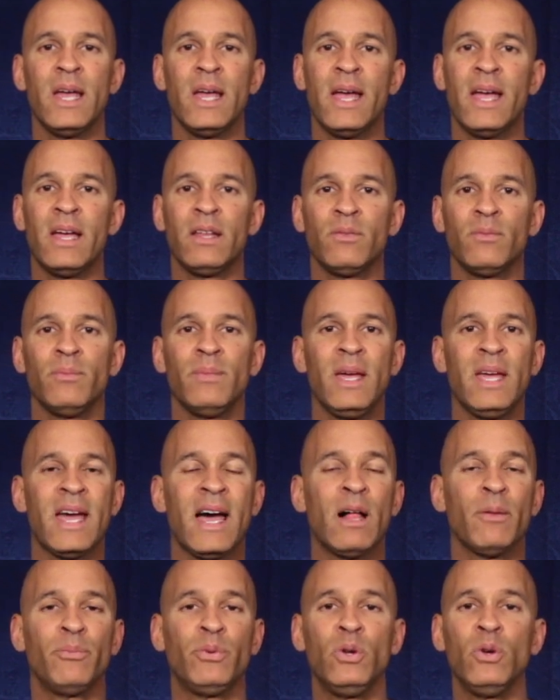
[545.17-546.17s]
It may
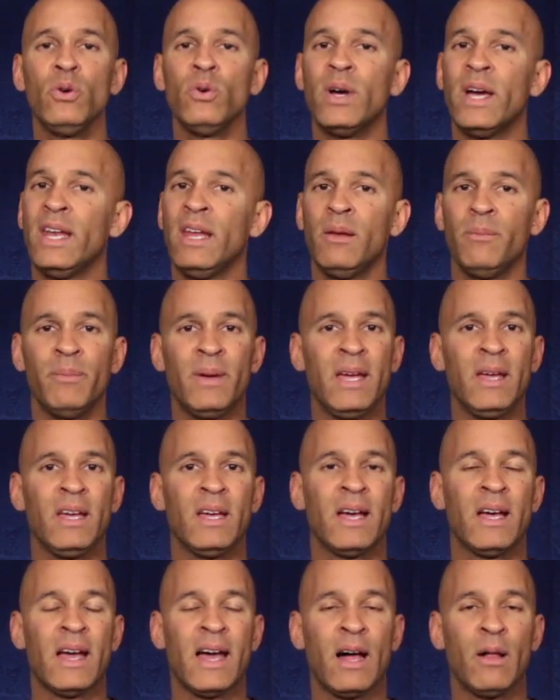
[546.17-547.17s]
help you and it
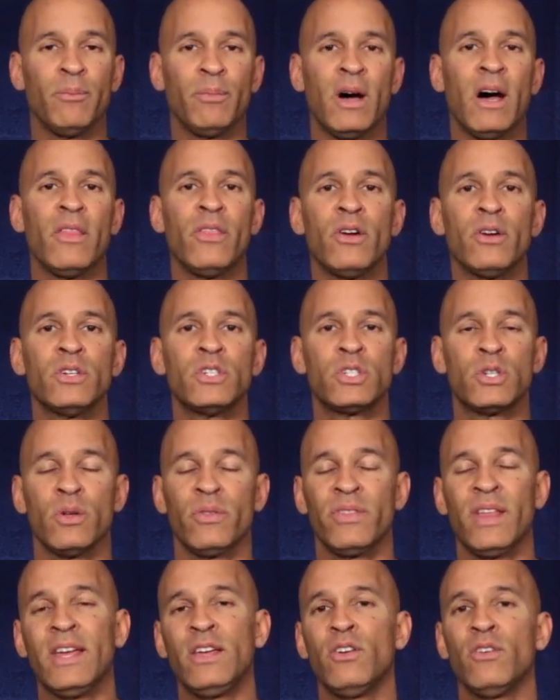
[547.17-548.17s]
may help others, so
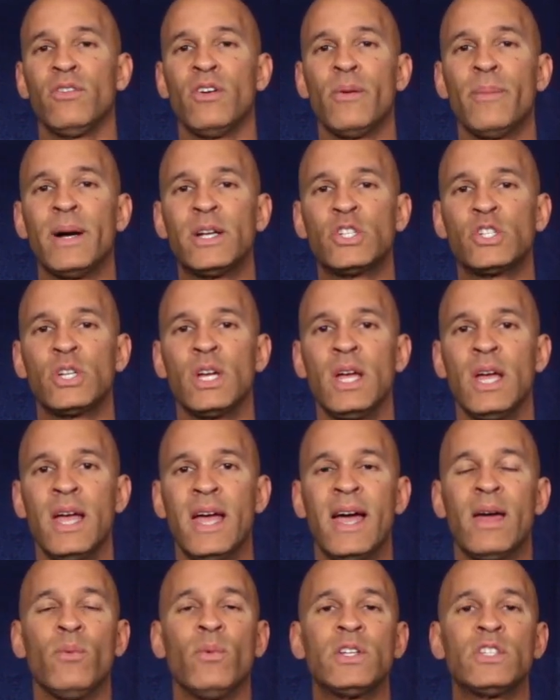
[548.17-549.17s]
thank you very much.
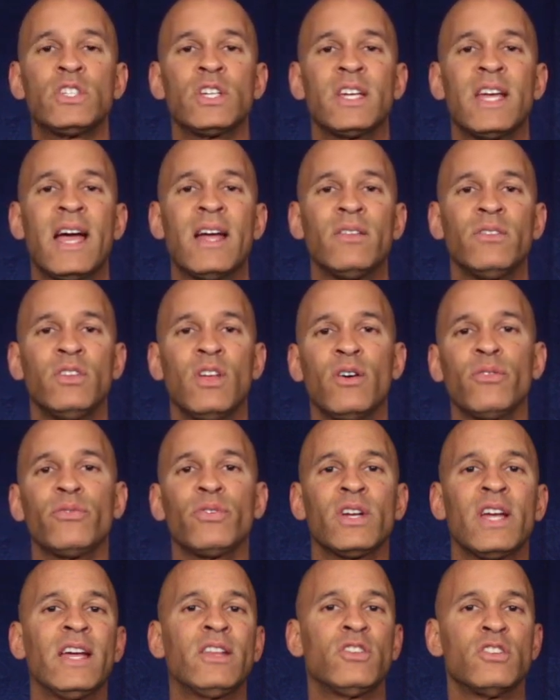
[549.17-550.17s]
And once again, don't
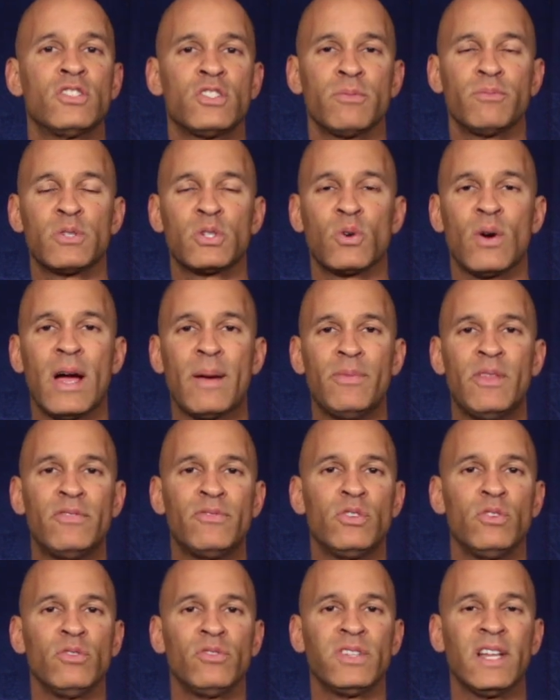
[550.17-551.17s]
forget to subscribe
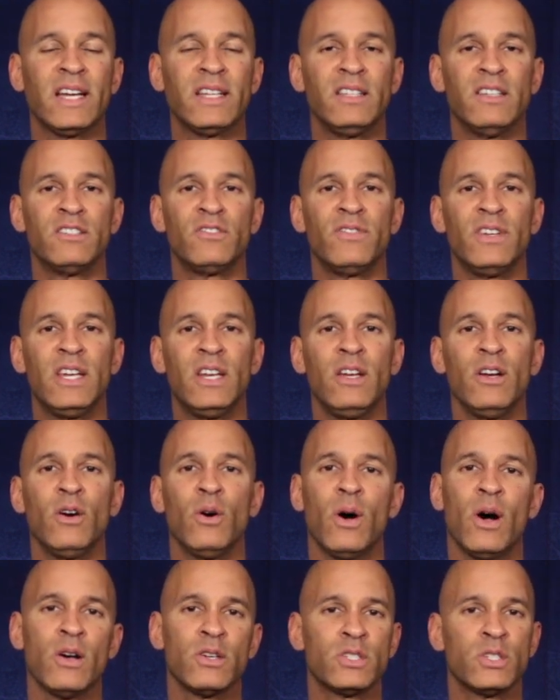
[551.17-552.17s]
if you've liked this
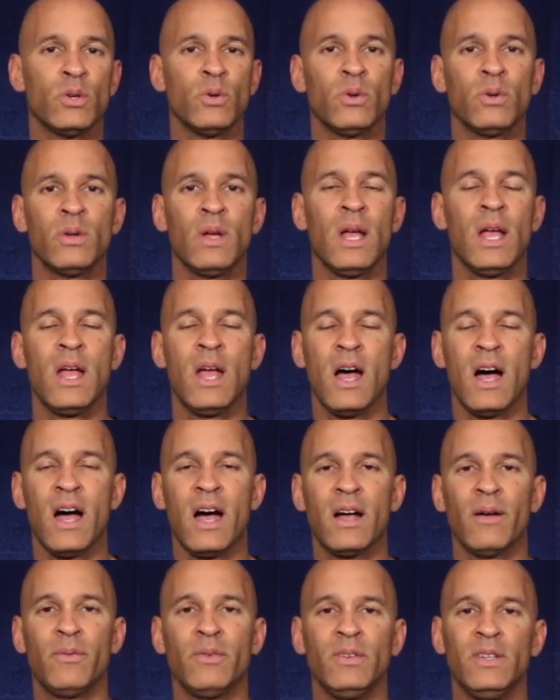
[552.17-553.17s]
video. Also,
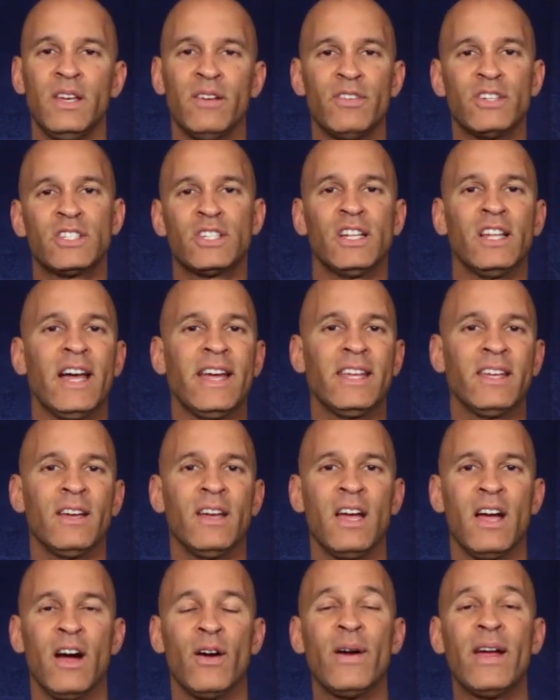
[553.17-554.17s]
give us a like.
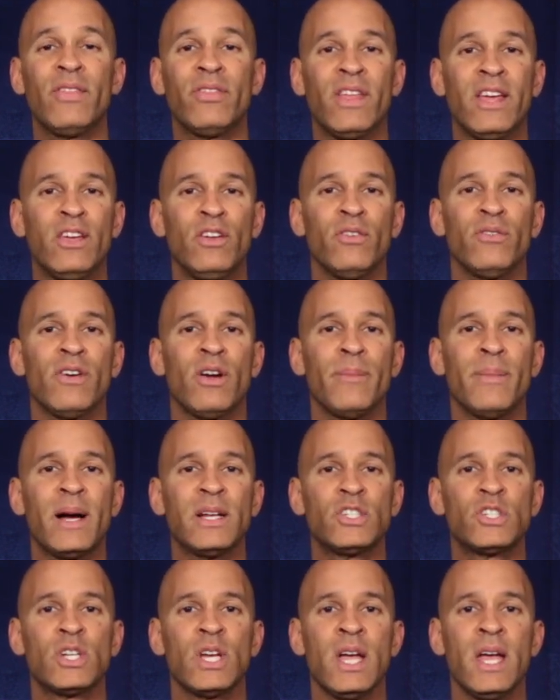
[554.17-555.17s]
All right, thank you very
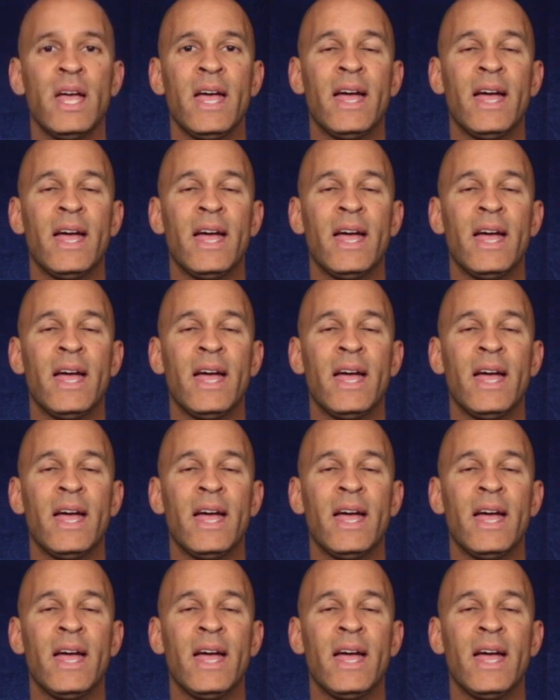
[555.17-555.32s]
much.